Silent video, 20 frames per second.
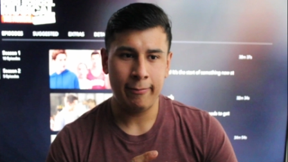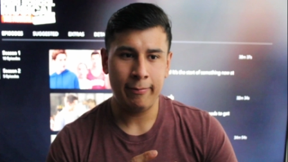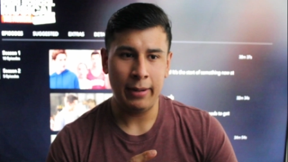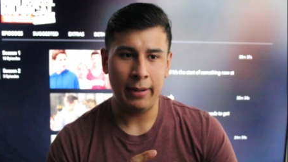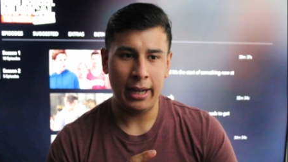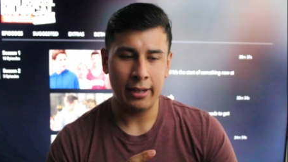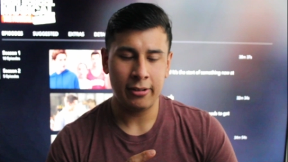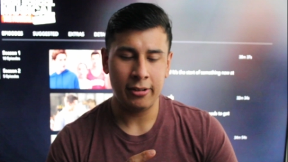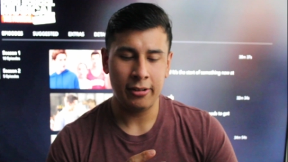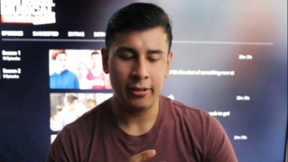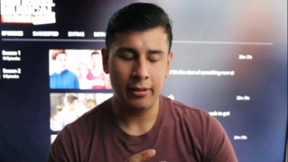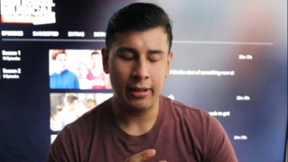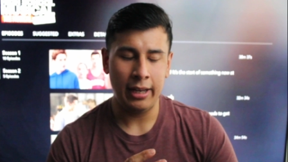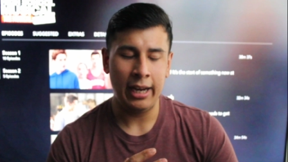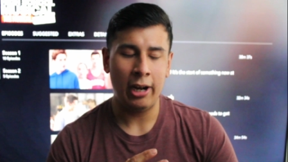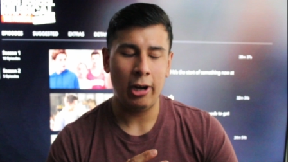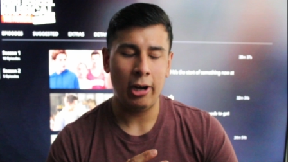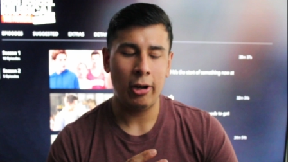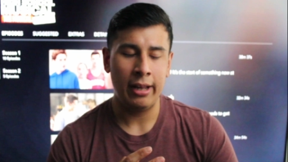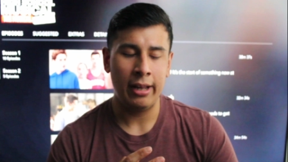back to. They
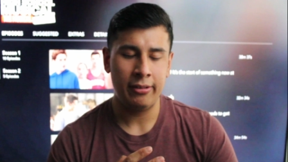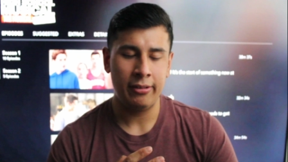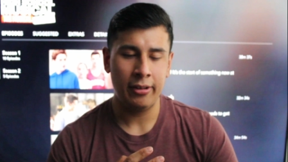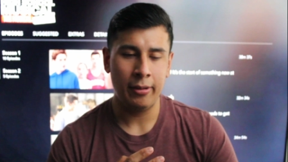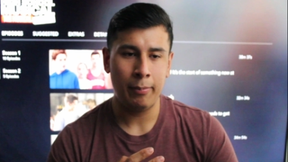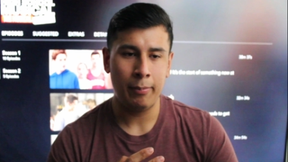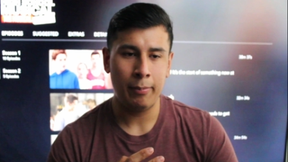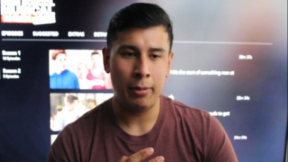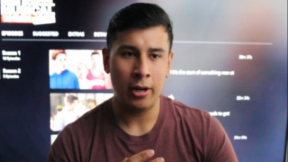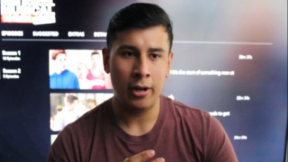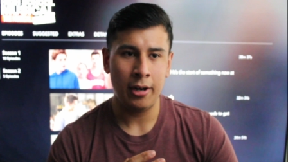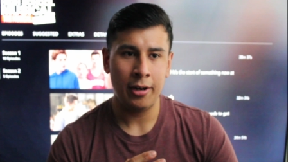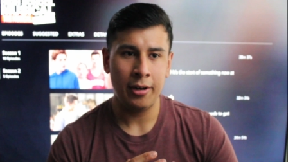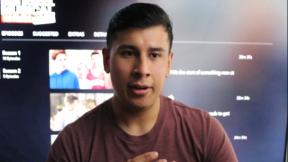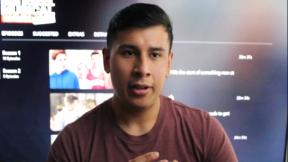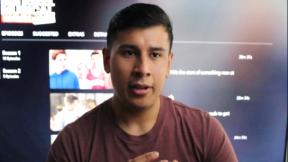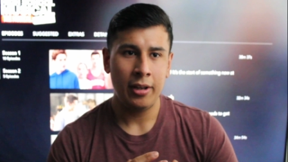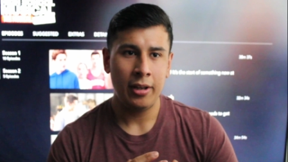all head to the barn.